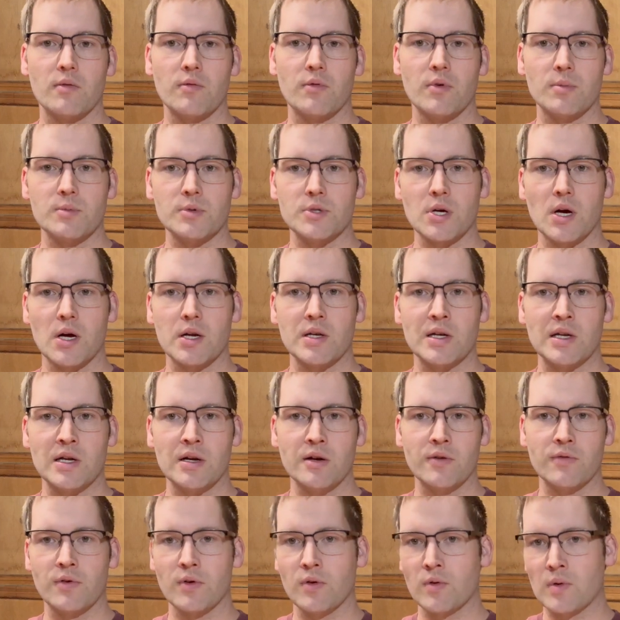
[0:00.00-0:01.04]
from John
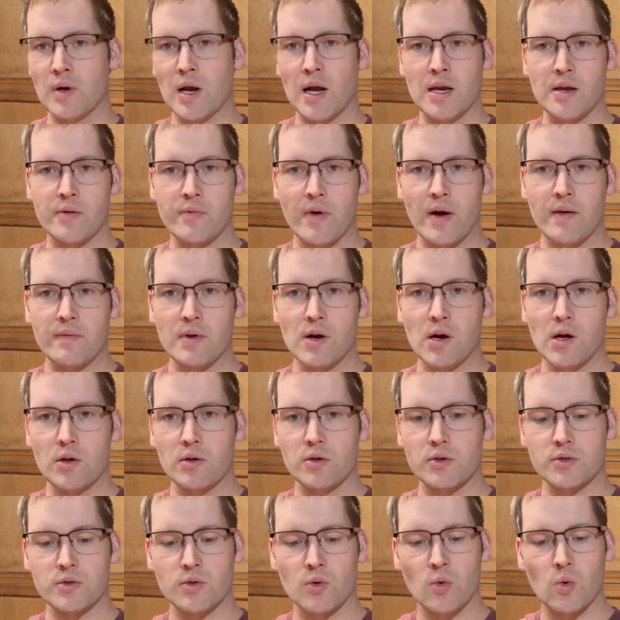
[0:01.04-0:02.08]
Deere for $95